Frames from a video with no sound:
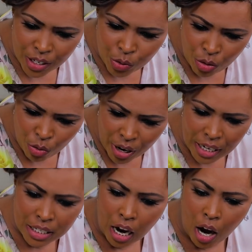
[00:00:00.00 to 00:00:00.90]
as we
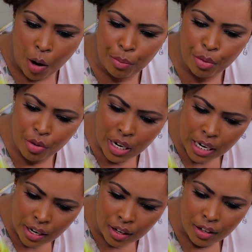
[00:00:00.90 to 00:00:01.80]
raise our
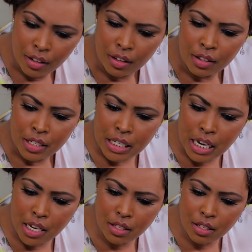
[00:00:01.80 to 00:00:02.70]

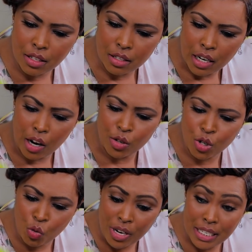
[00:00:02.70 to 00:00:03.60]
pre-teens, our
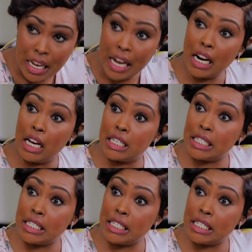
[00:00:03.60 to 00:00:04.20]
tweens, and our